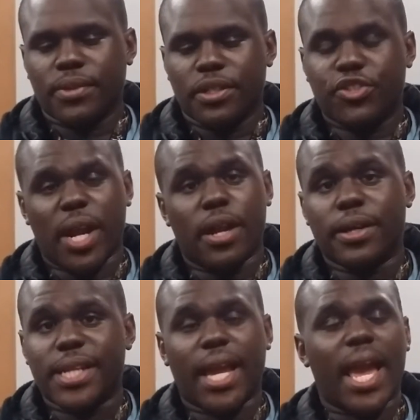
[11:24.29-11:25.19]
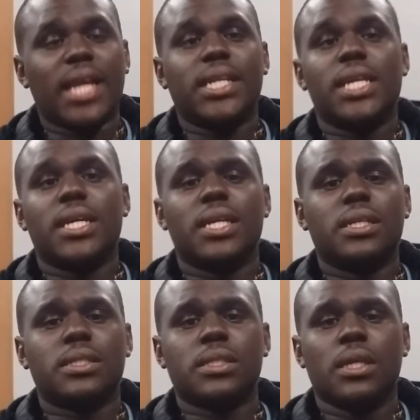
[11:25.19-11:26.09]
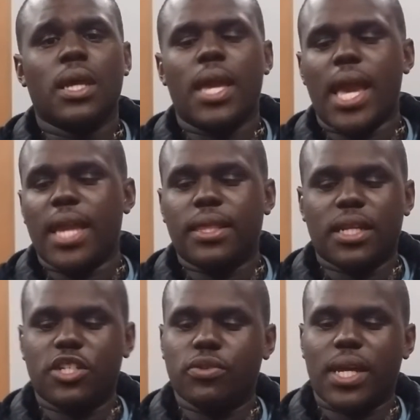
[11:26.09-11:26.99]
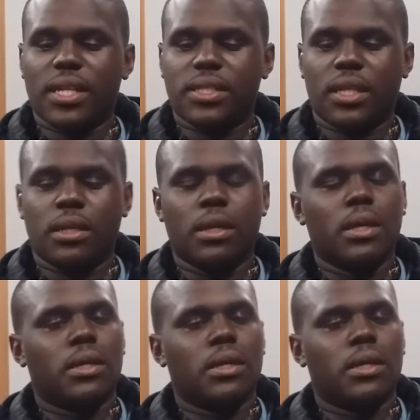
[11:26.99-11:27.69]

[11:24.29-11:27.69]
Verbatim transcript: trying out deck ideas, anything that you would like to see,